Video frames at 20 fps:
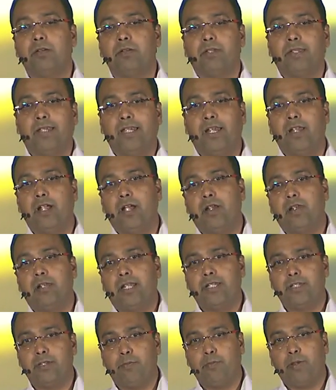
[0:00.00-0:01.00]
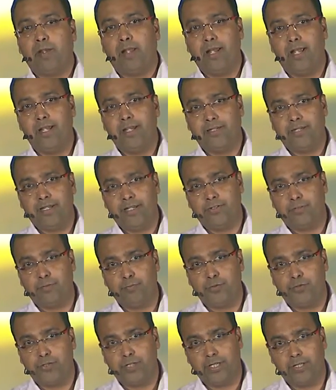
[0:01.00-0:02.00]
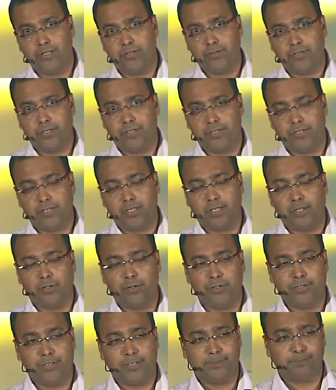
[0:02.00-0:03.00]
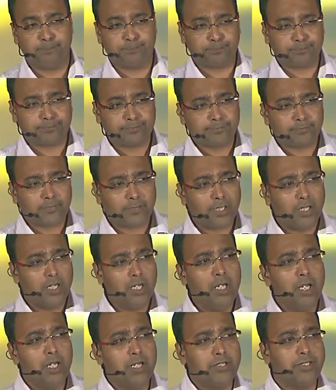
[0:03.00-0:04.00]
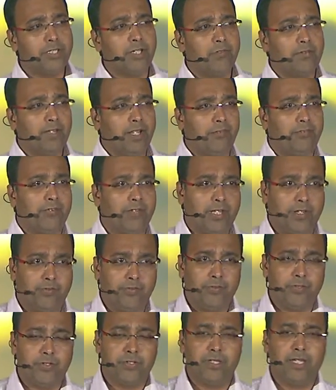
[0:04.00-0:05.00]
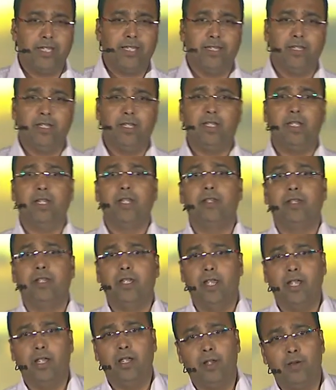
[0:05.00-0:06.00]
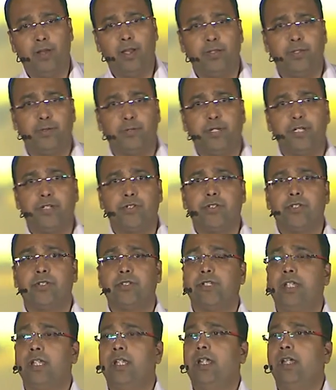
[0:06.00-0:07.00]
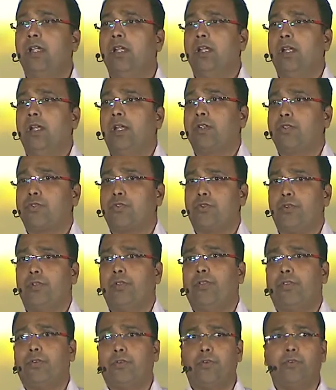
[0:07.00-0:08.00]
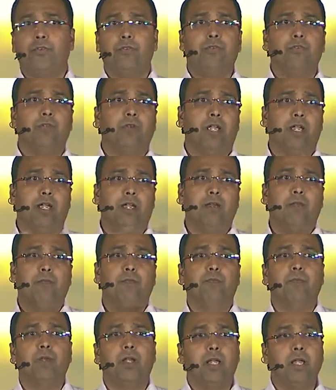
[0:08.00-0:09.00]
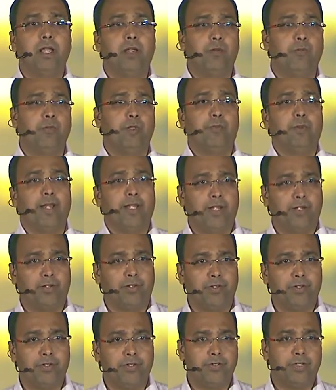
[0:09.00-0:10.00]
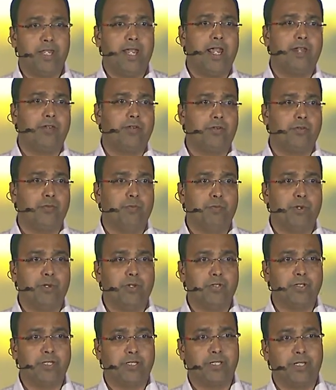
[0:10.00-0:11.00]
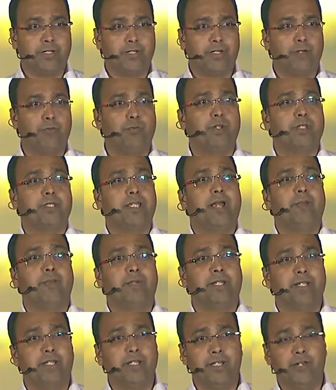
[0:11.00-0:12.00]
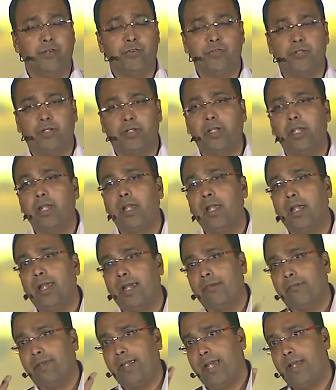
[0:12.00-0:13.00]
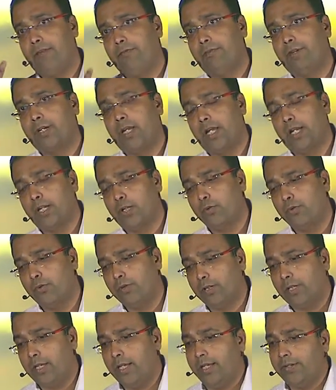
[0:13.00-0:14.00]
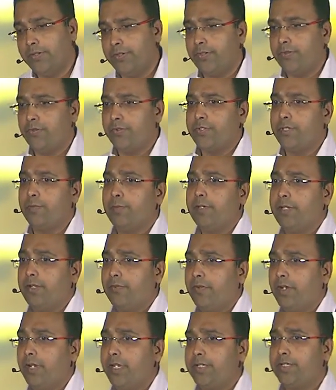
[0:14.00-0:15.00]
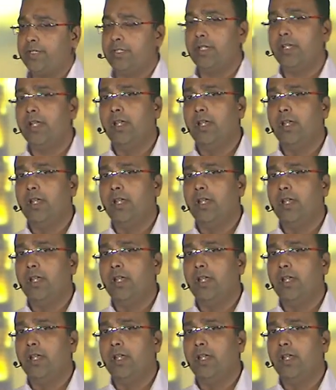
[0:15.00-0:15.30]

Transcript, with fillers: Th- let's apply intelligent machines to this concept. Surf lifesavers in, in, uh, on the beaches troll through um, with binoculars and through boats, etc., what's happening in the ocean. They have uh, Google Glasses or a similar device.